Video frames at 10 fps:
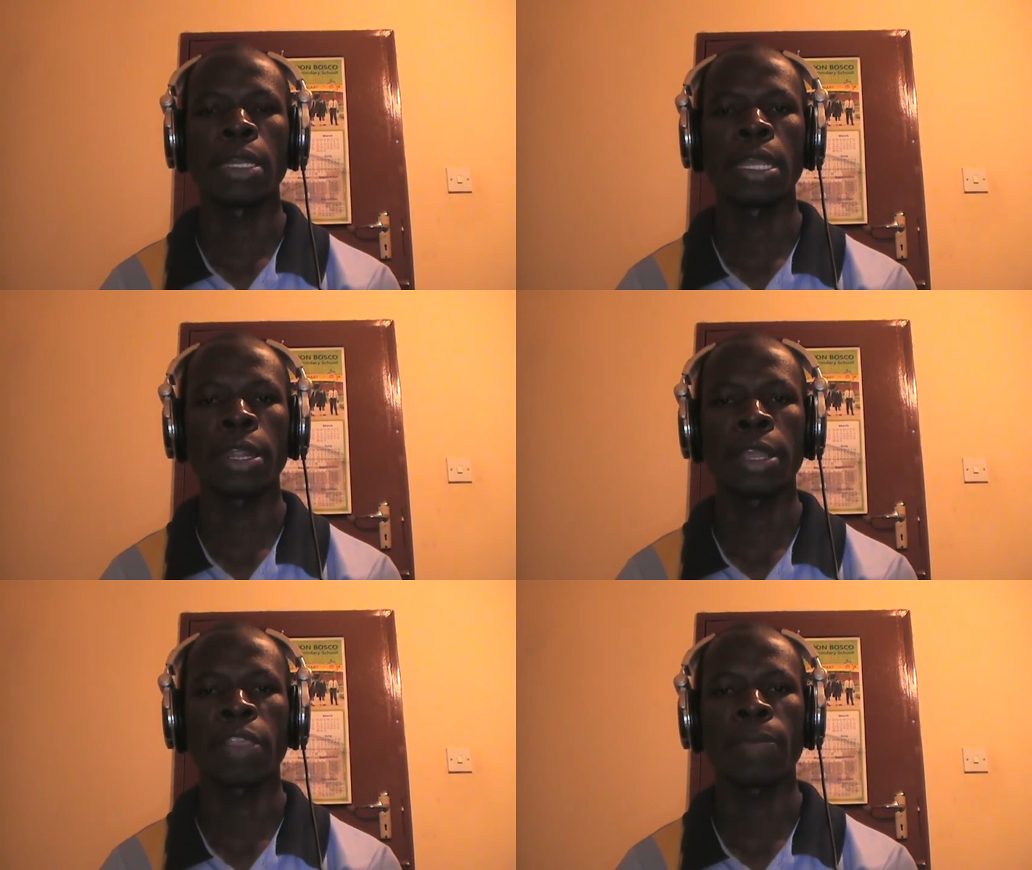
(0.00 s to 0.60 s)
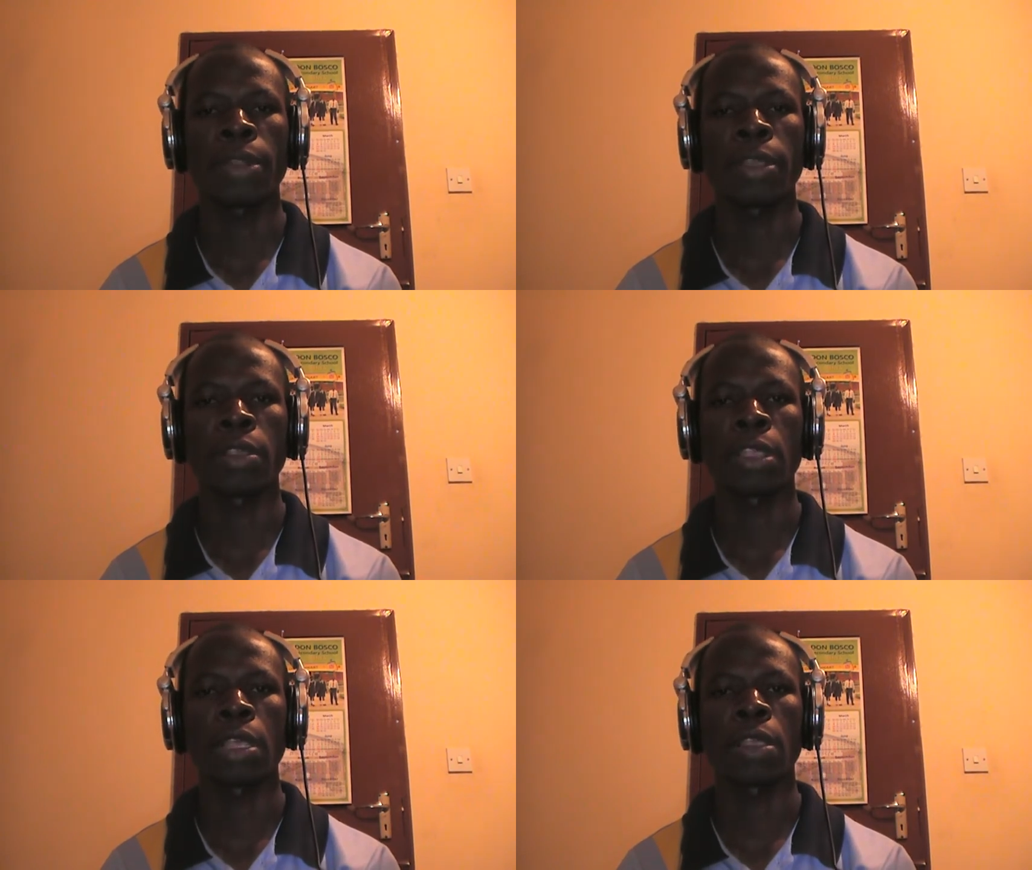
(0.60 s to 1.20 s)
daily
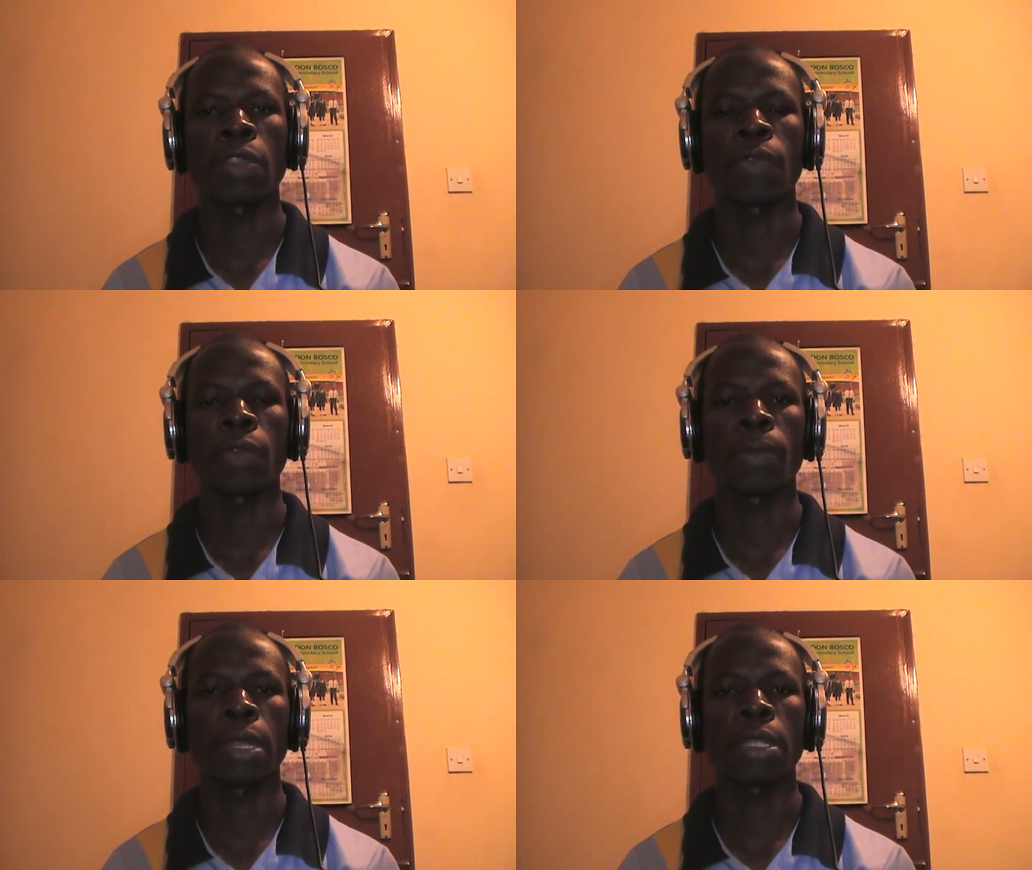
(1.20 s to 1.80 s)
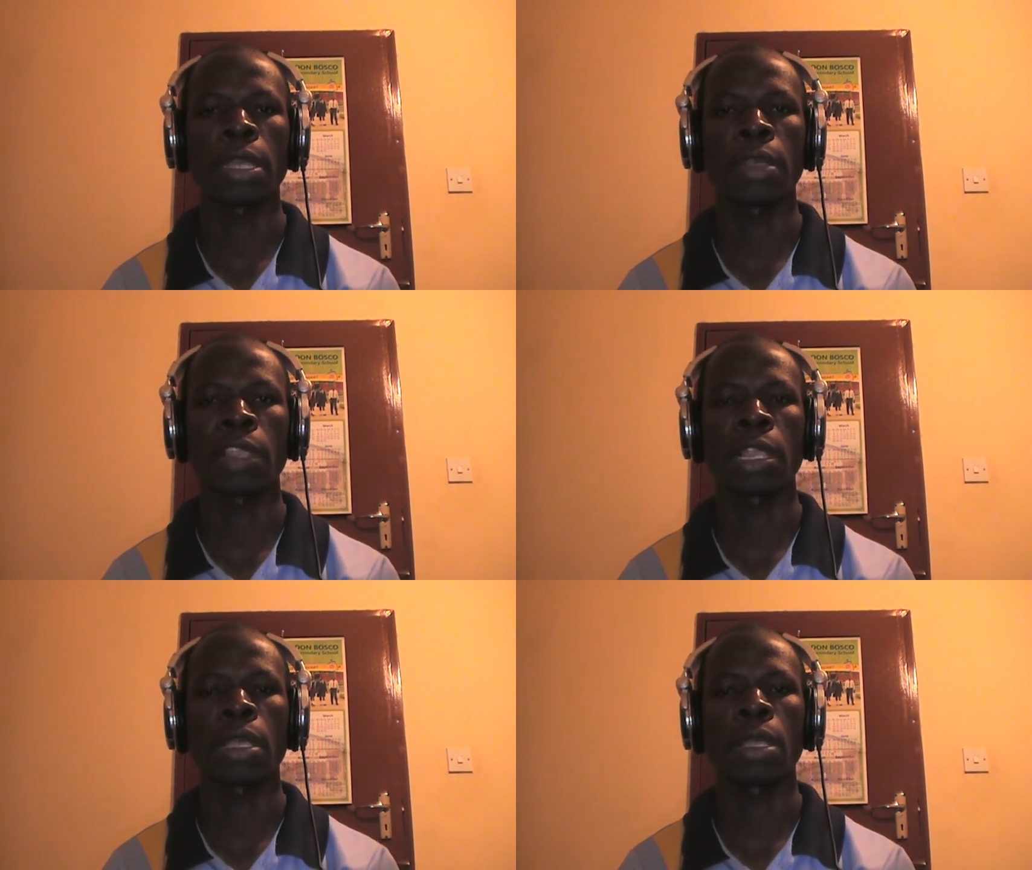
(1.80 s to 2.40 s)
experiences from what I
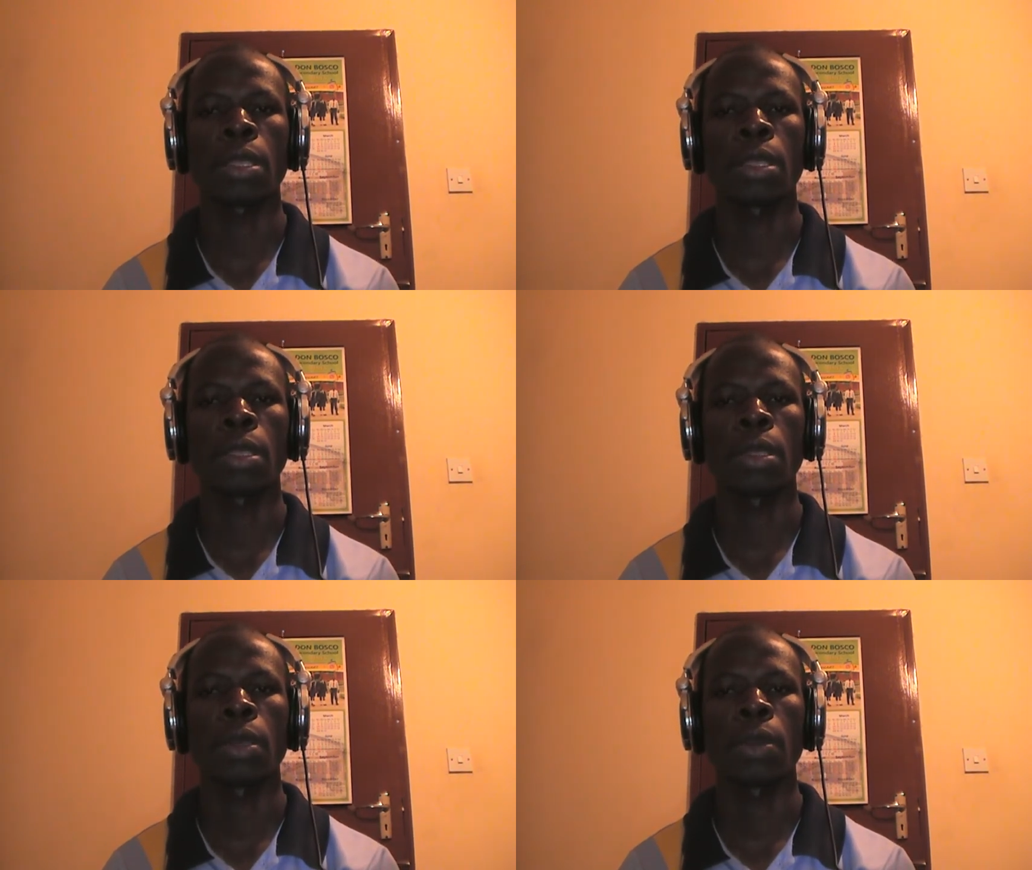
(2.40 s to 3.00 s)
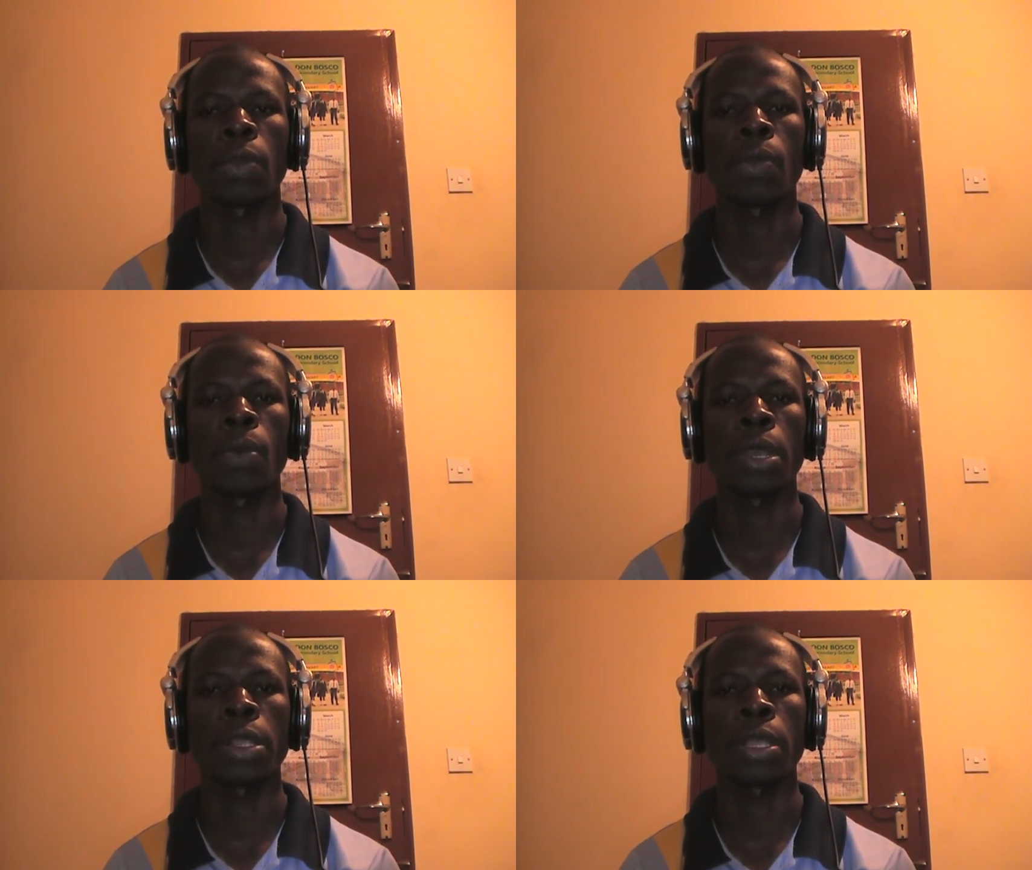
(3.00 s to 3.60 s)
see,
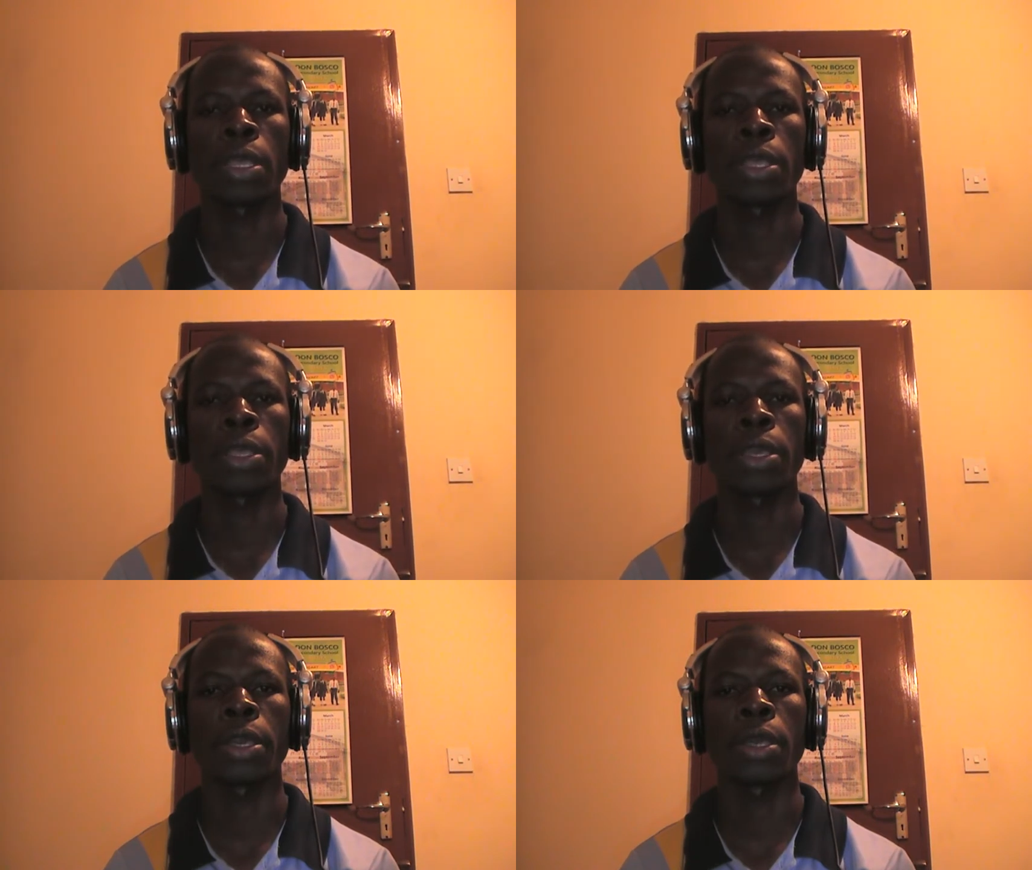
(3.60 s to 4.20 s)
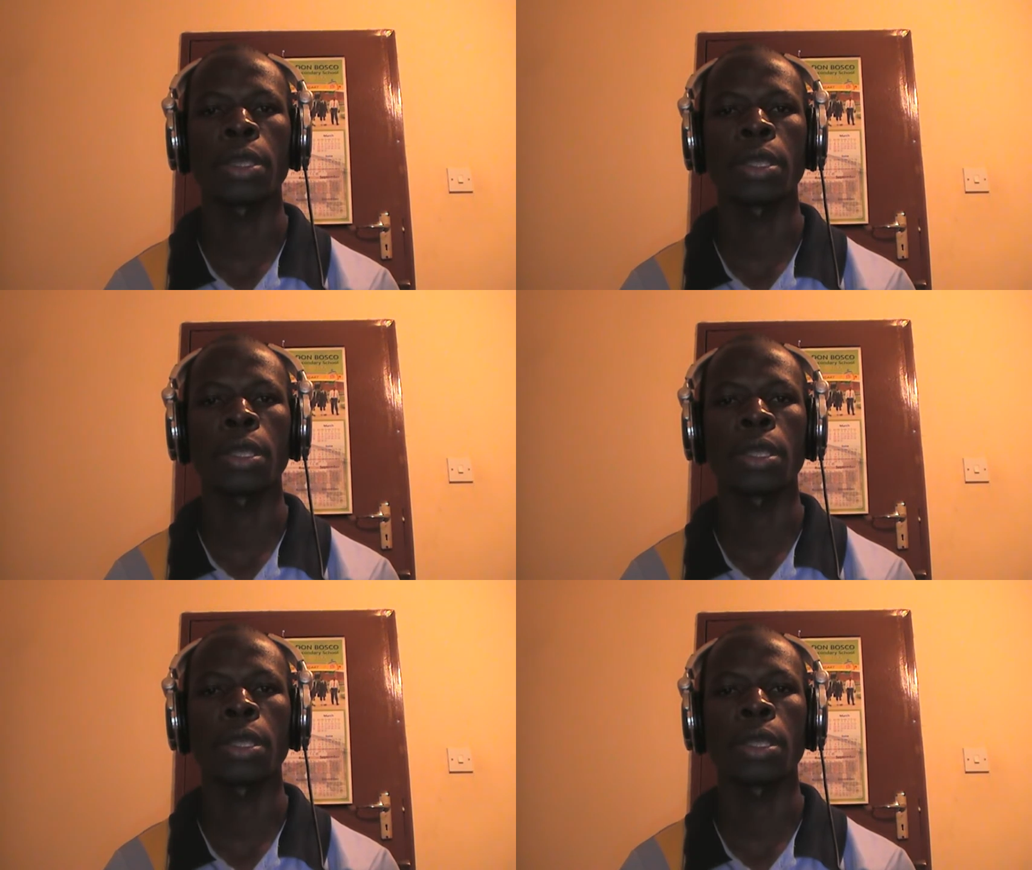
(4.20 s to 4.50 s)
what I hear,